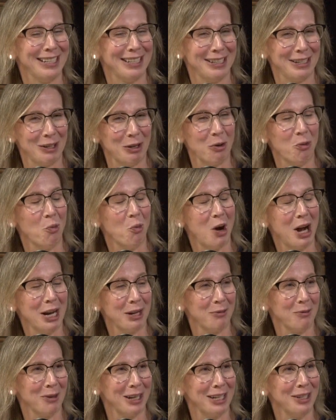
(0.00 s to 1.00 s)

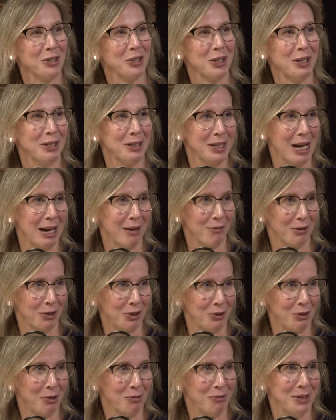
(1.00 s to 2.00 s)
Wide range, and a diver,
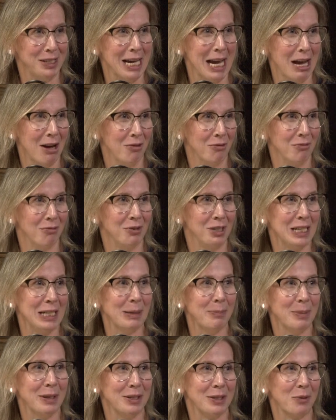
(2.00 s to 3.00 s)
you go down
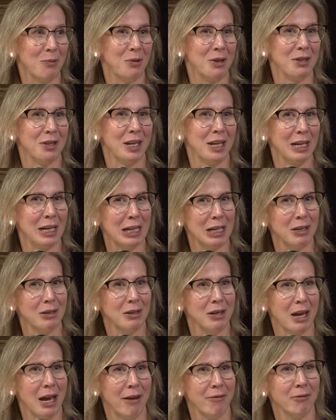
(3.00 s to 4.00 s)
deep into one thing, and
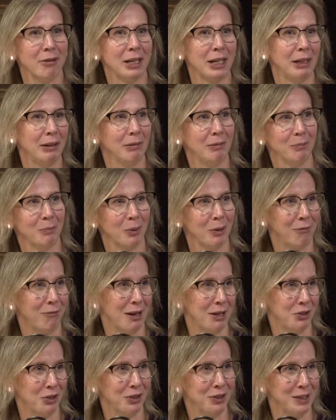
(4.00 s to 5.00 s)
every
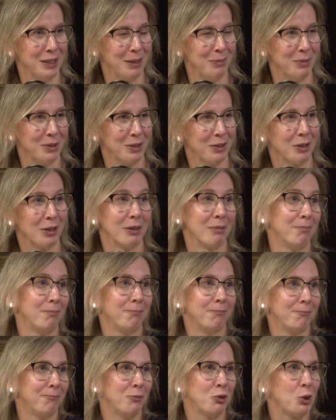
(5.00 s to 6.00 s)
profession seems to,
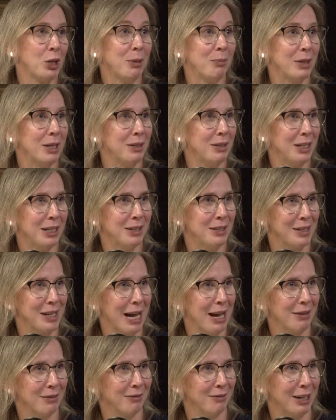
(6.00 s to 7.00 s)
treatment needs
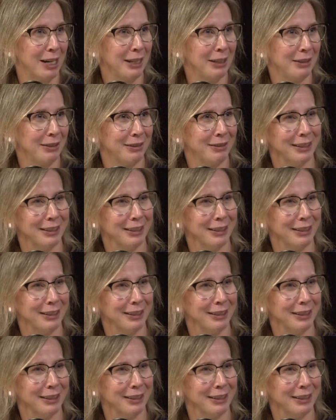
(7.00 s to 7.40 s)
that, right?